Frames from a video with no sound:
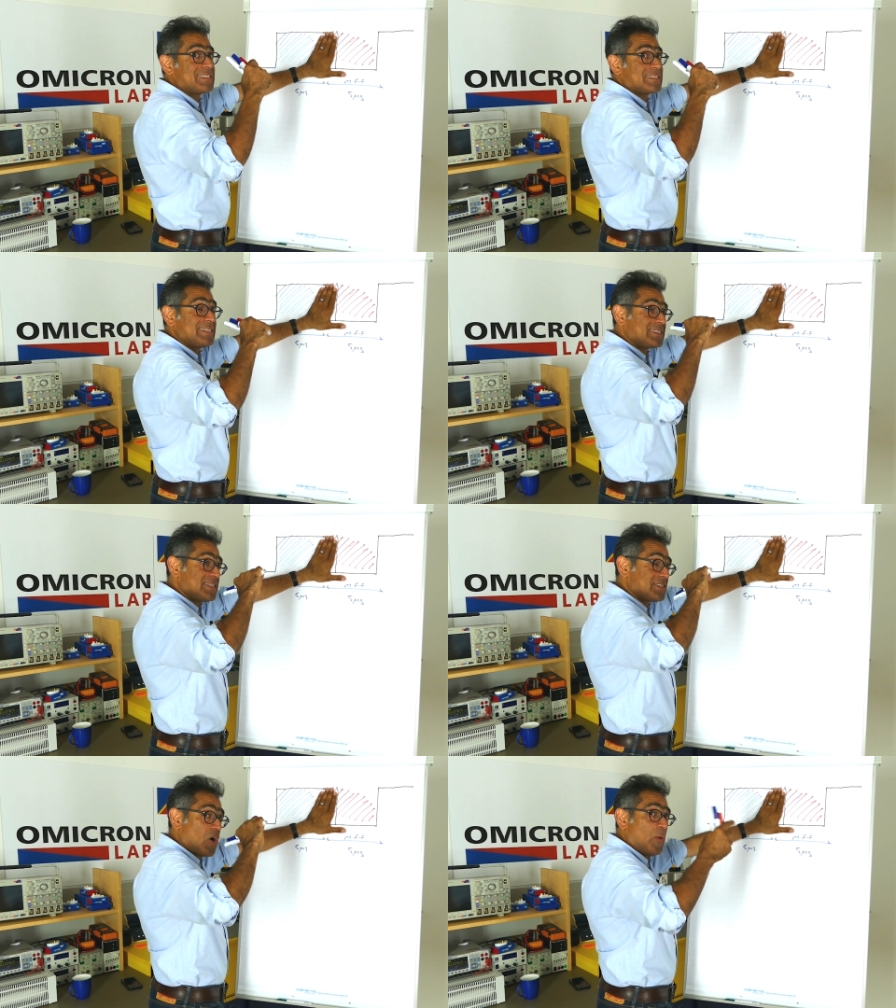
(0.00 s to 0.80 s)
it's,
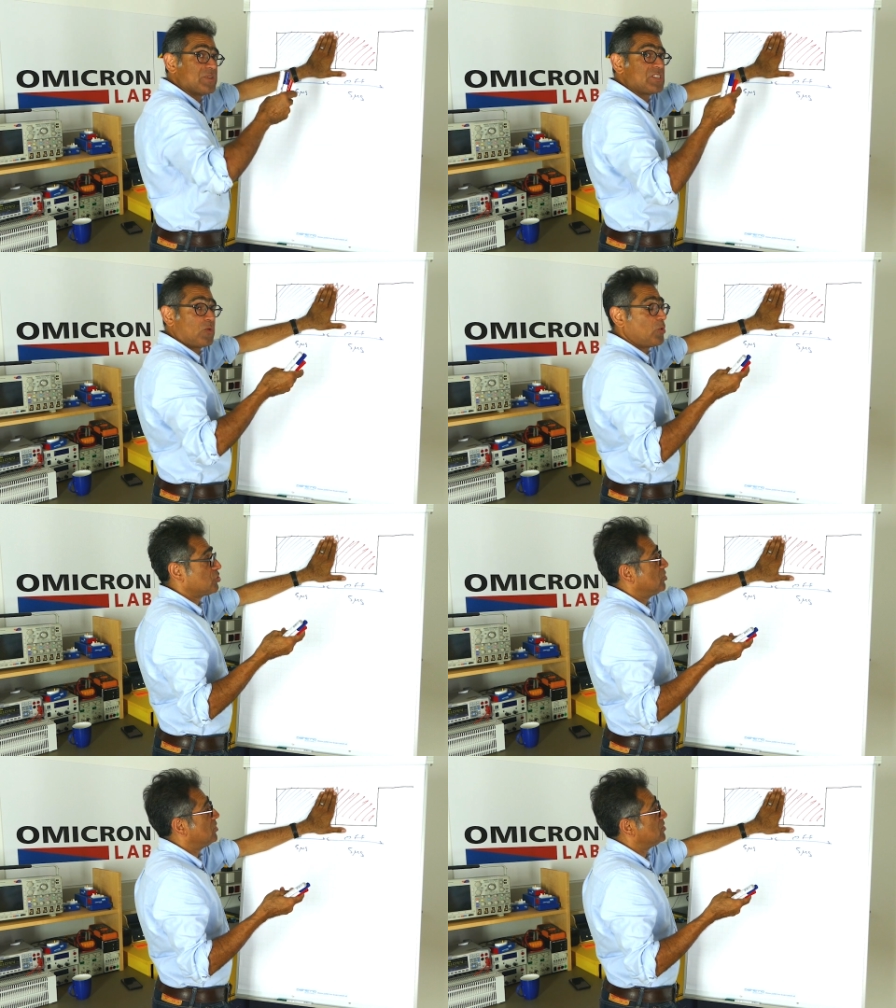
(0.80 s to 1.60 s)
it's, it's opposite of
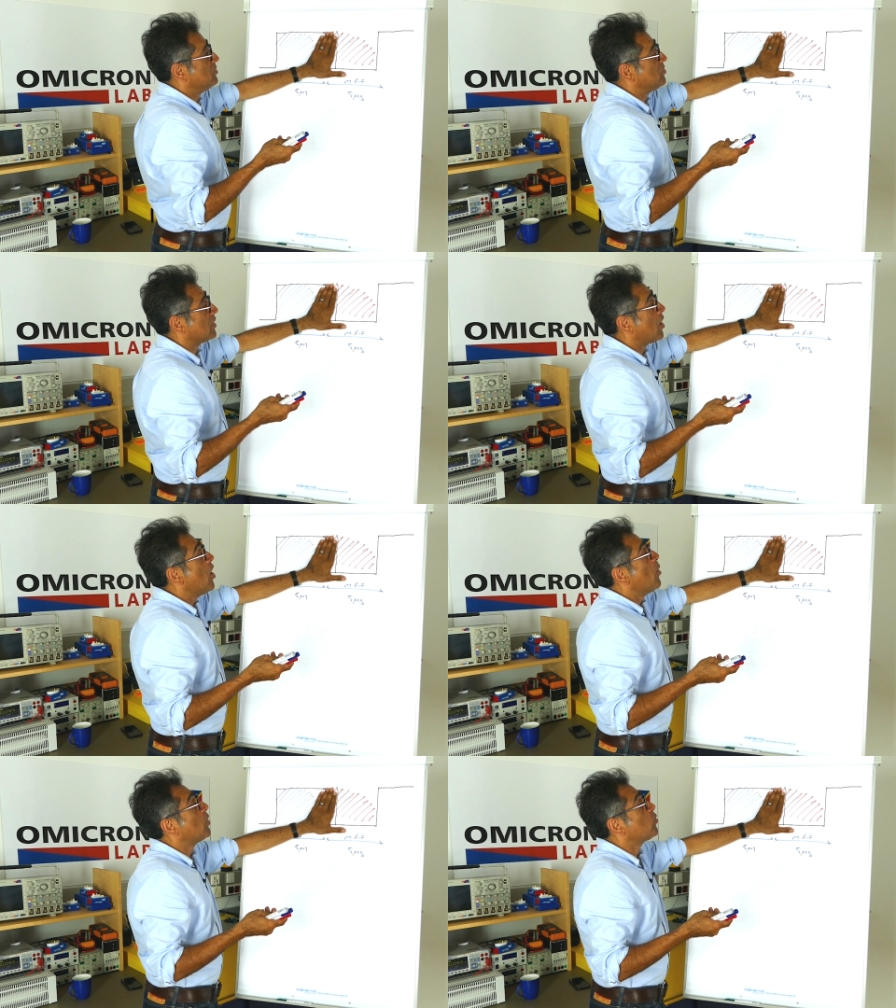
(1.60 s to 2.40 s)
what you need to be doing.
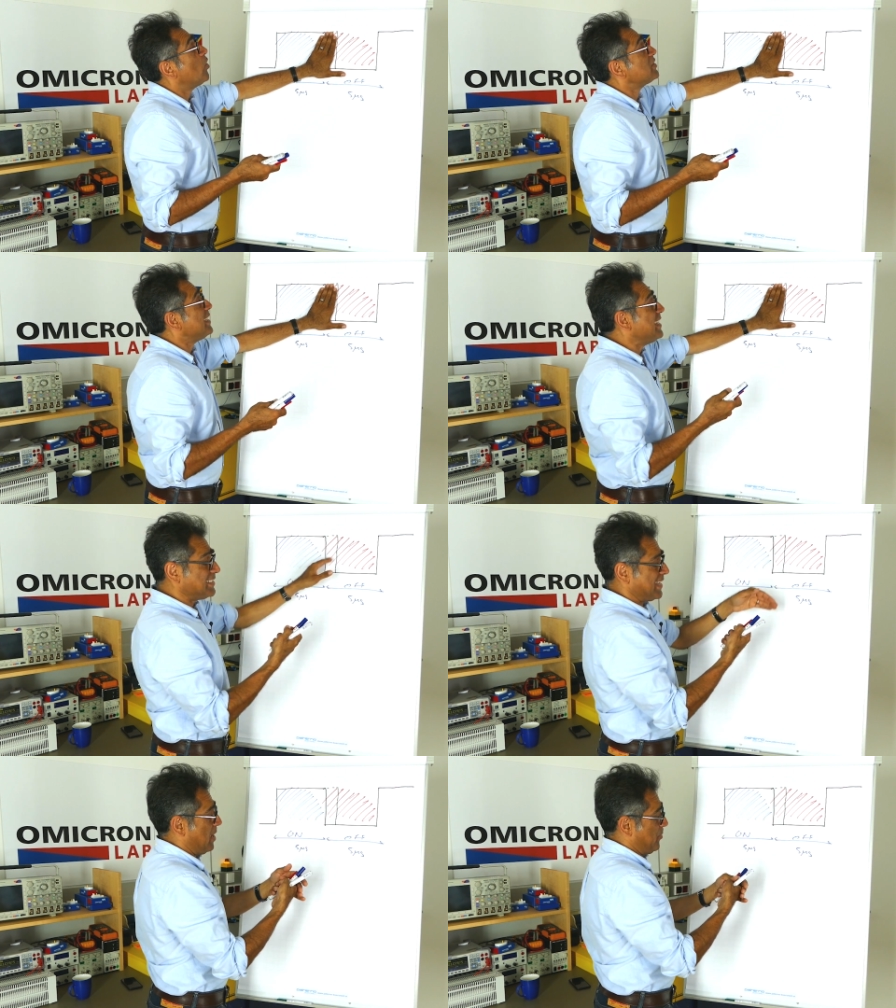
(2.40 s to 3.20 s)
But what
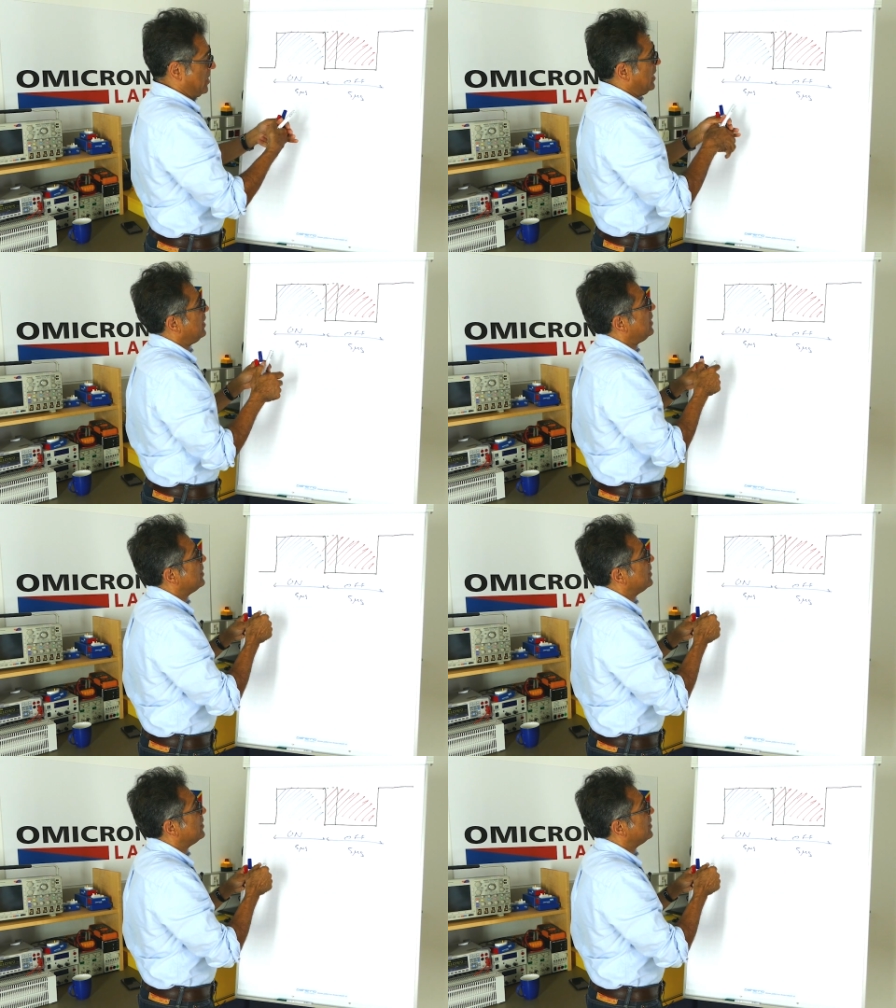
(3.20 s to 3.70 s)
is happening